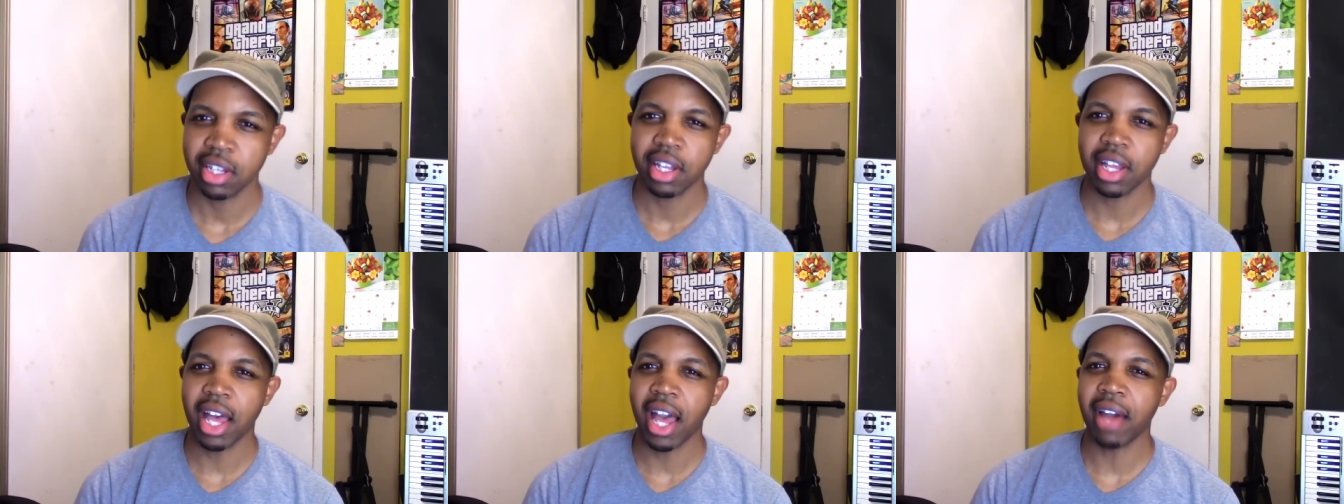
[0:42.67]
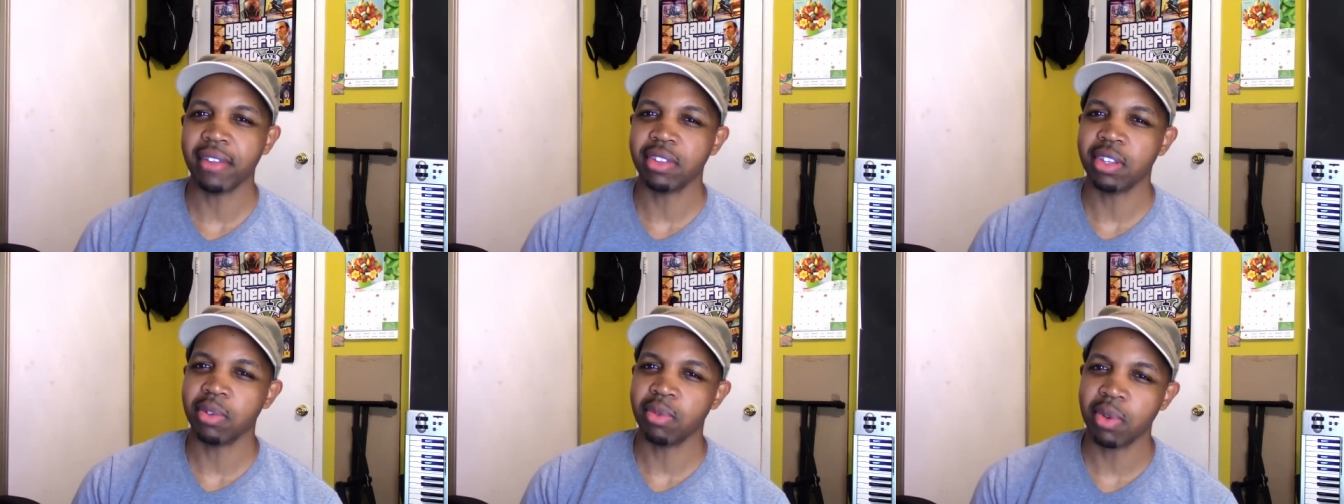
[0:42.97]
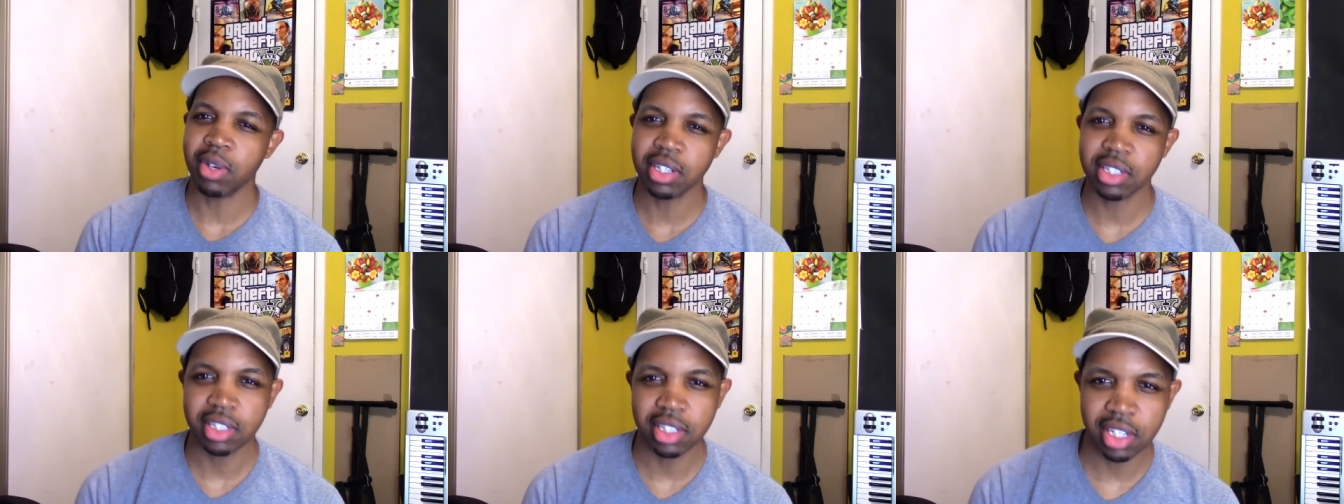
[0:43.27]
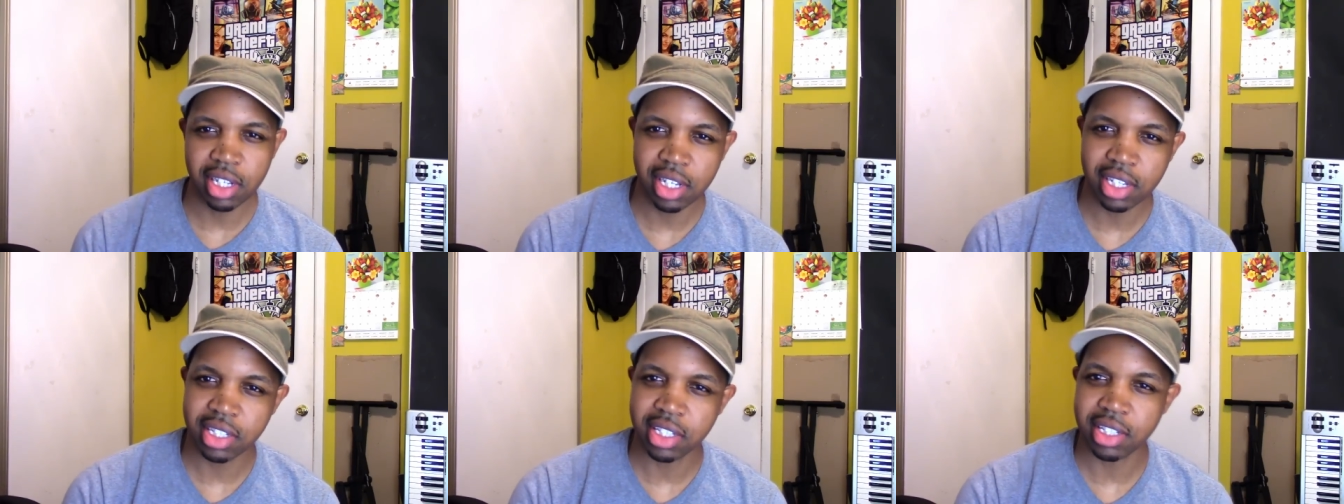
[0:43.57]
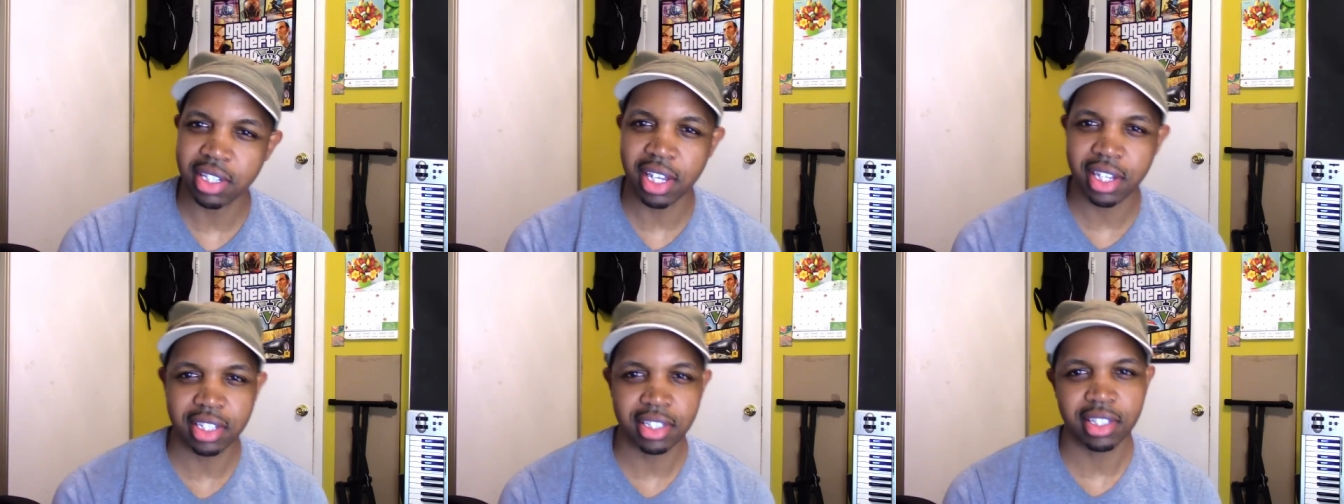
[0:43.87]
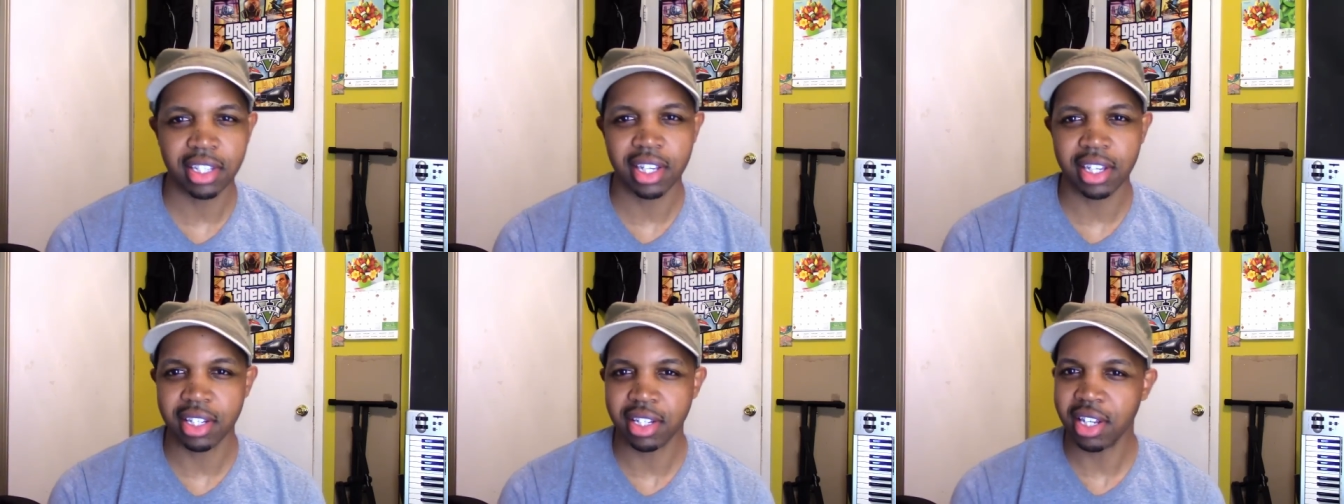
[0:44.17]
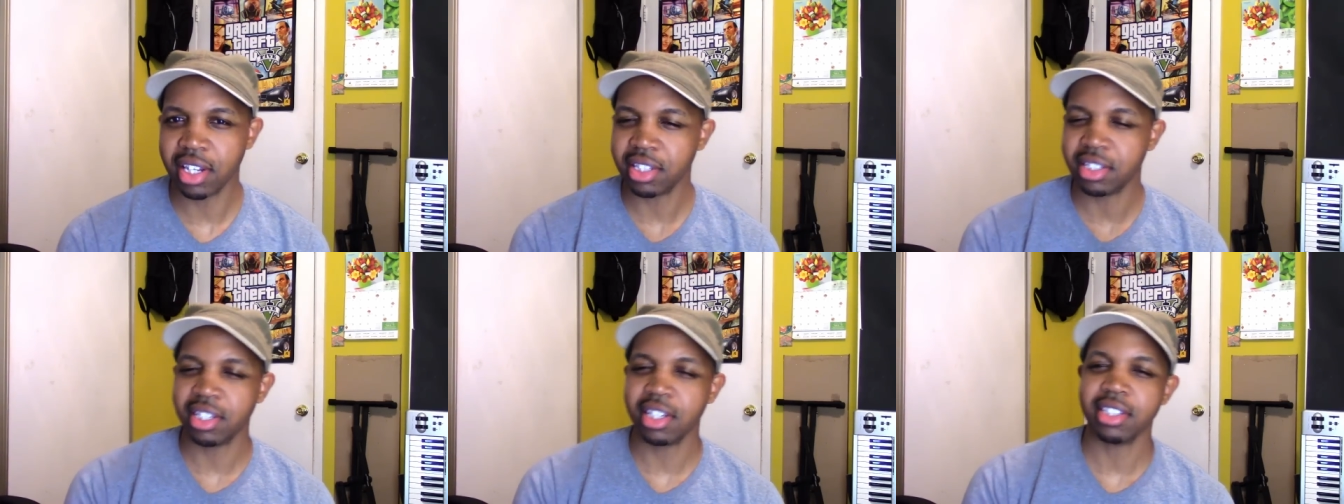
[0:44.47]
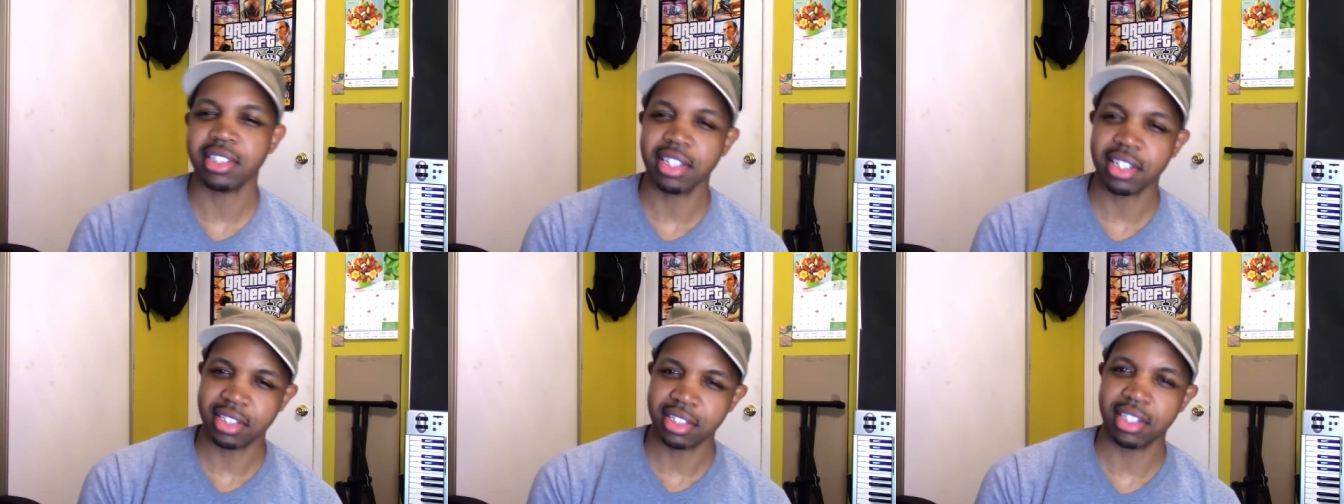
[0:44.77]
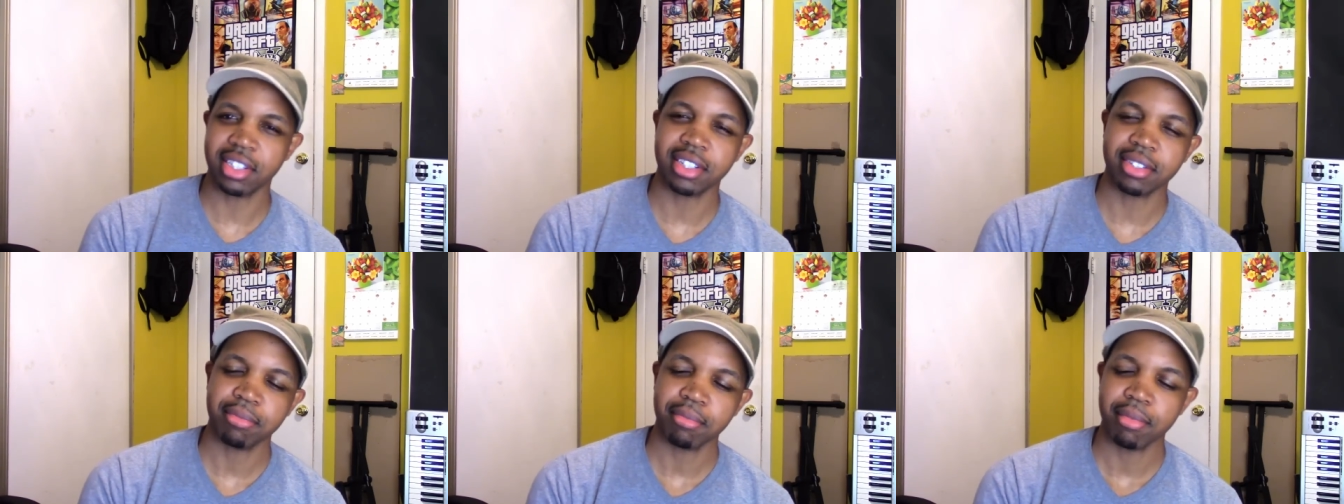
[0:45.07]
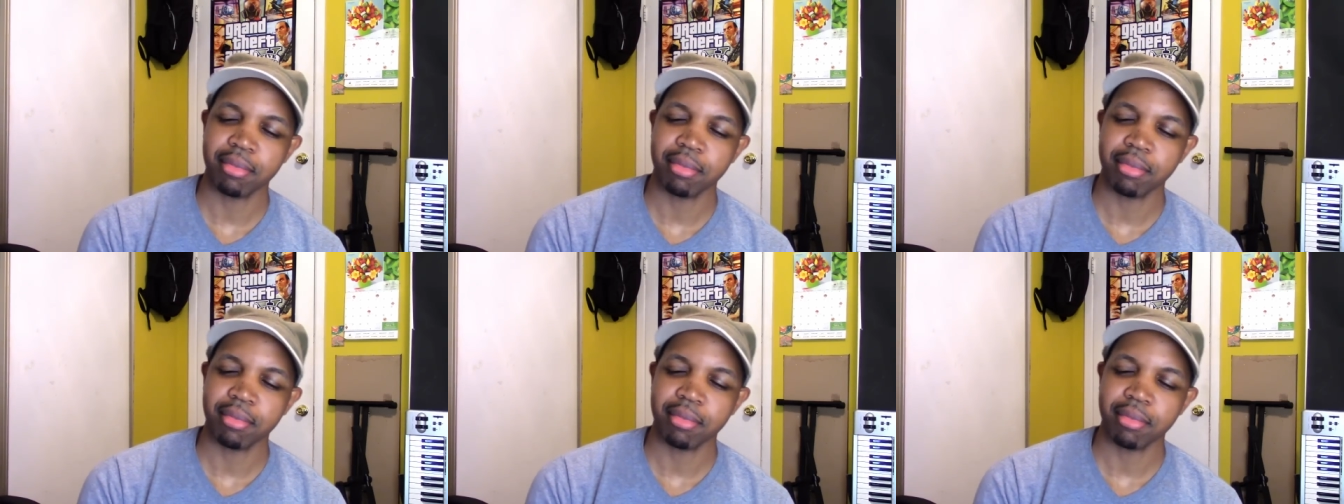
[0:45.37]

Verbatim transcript: after the one scene is the next thing, next thing, next thing.